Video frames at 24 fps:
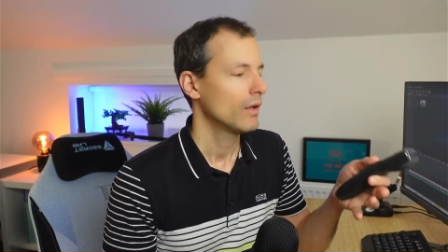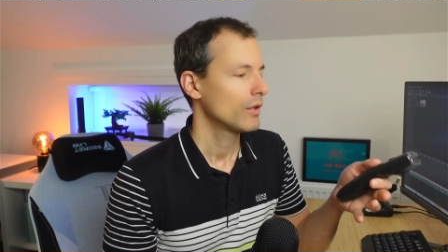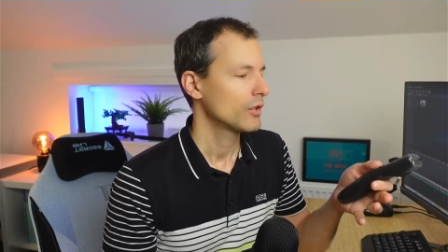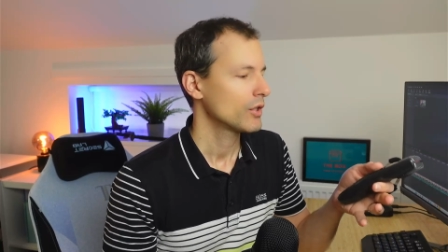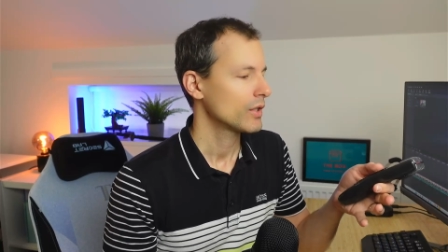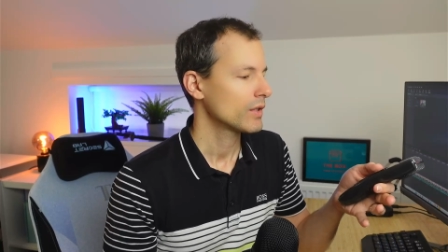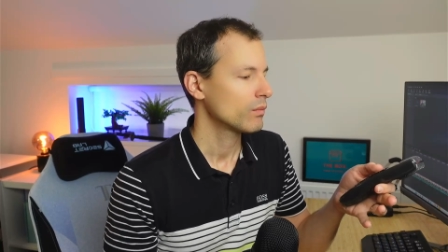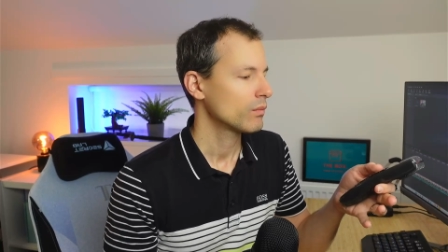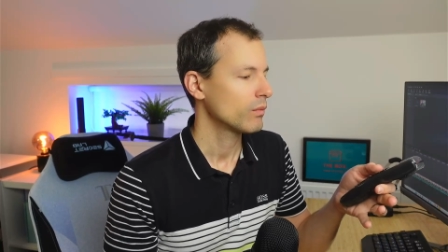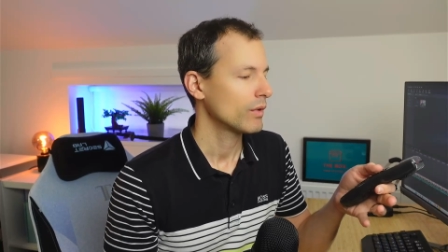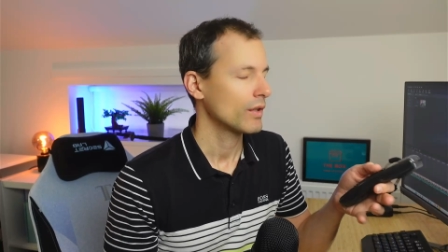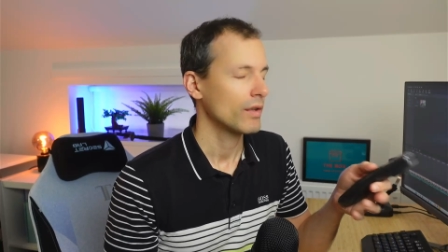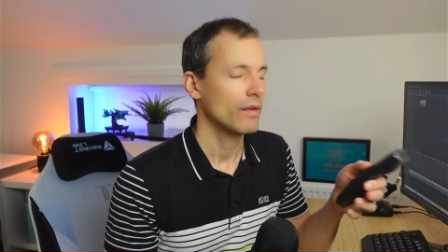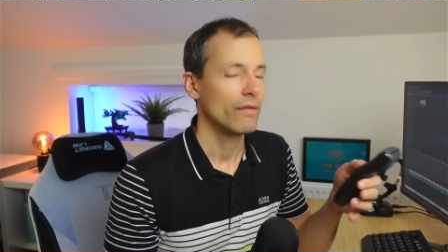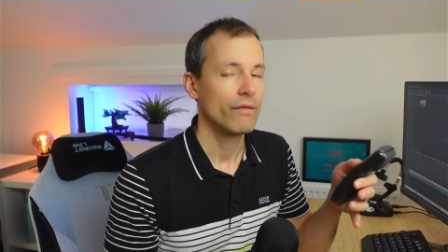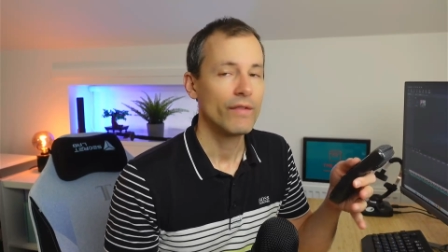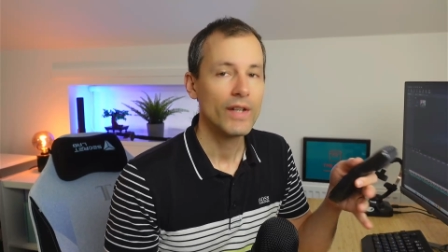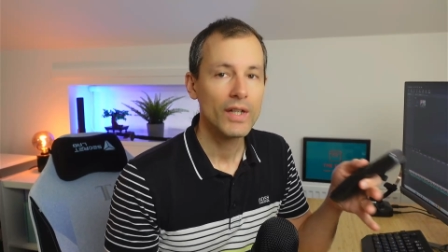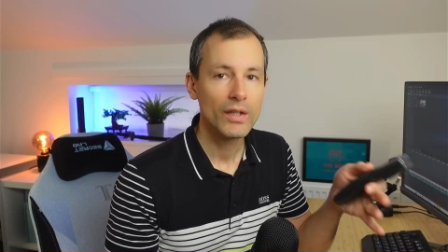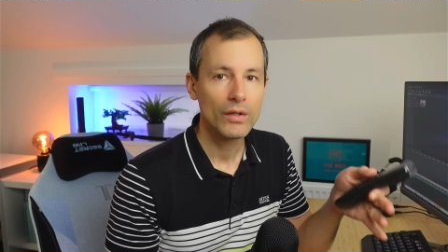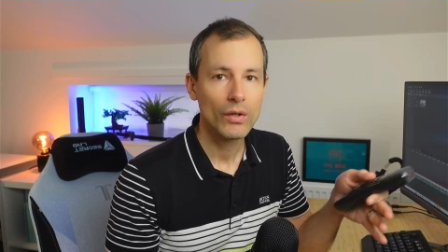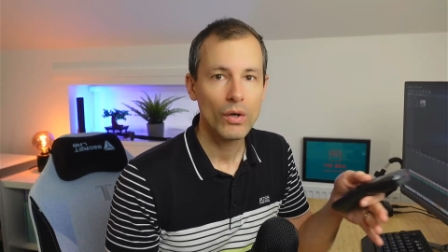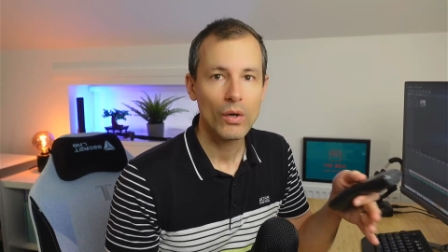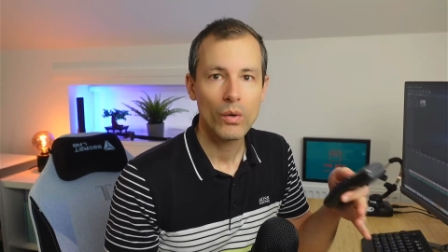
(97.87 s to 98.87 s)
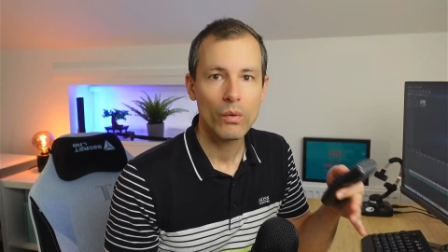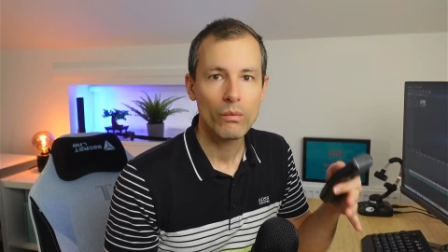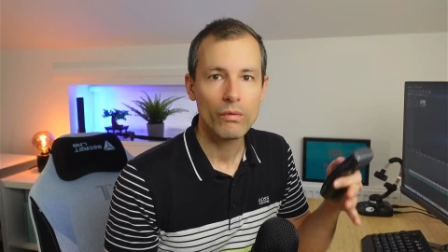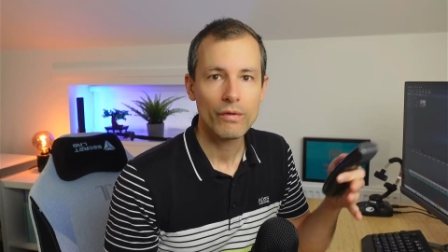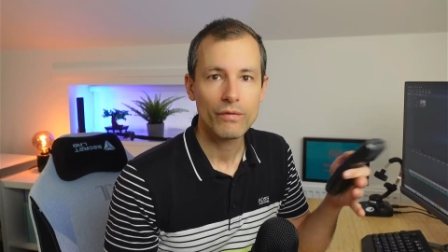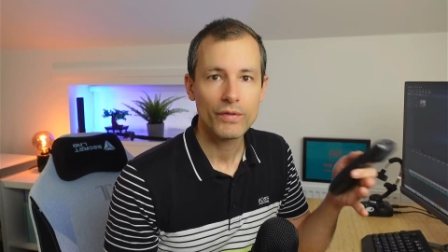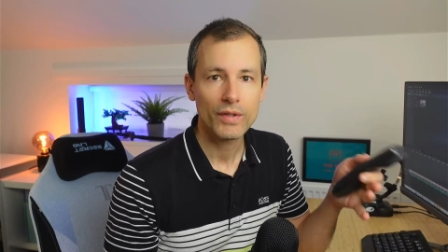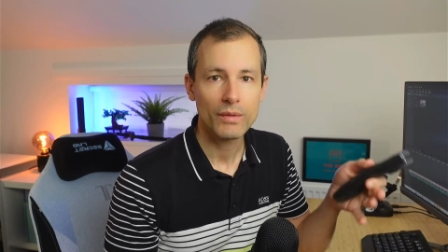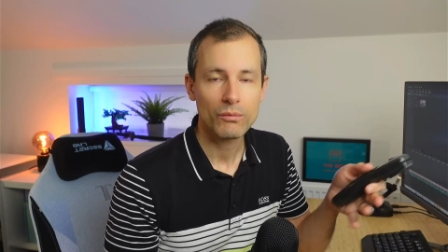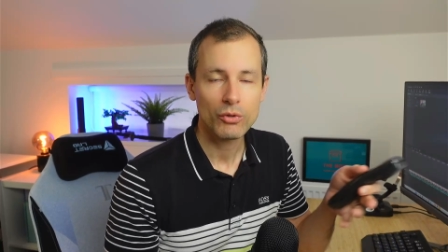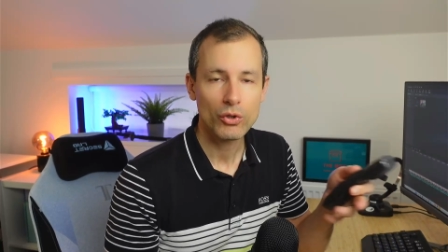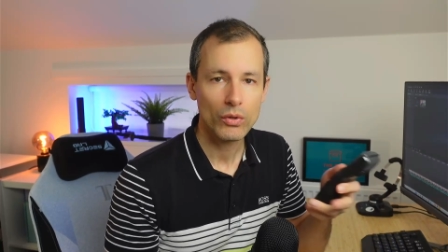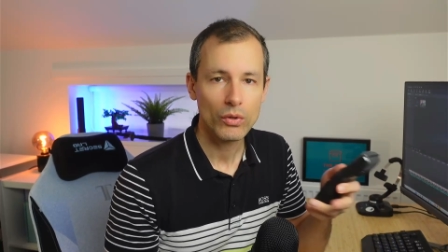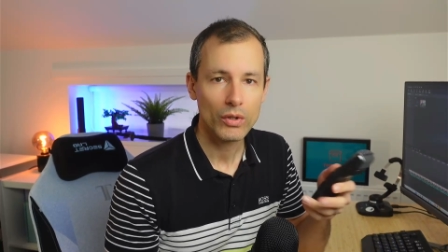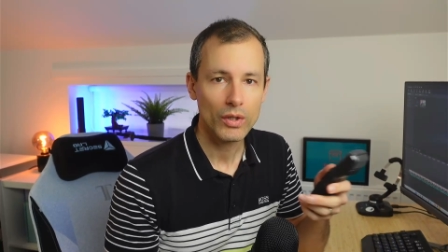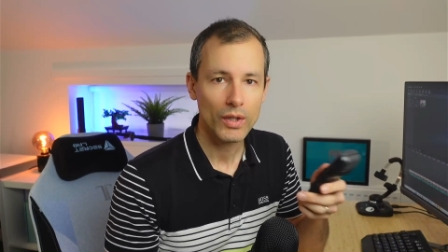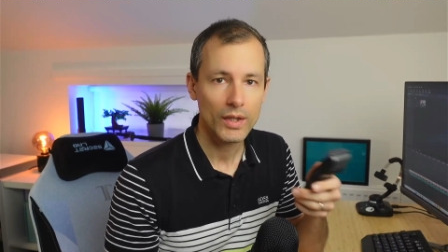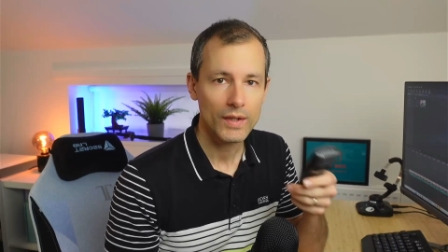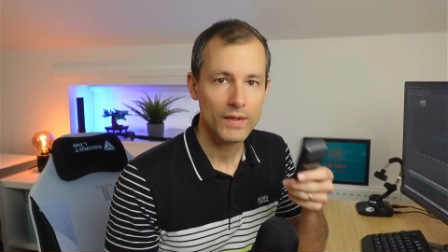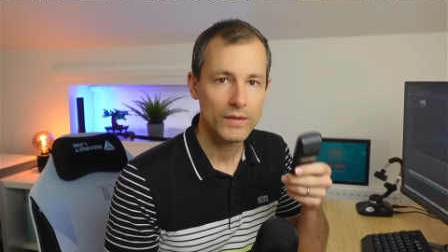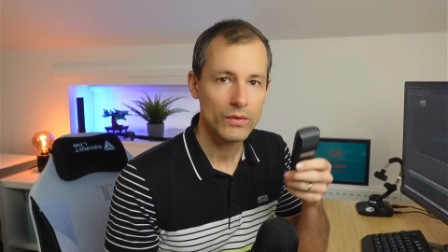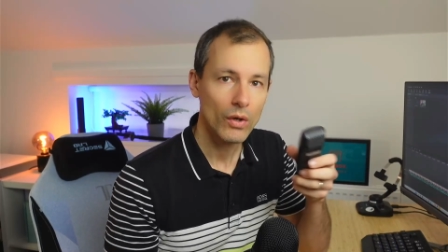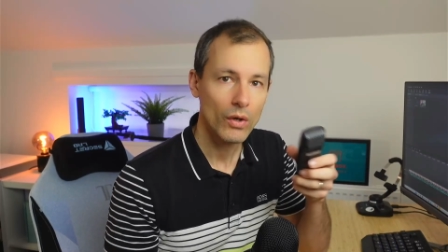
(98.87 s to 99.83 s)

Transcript: just want a window with some shortcuts,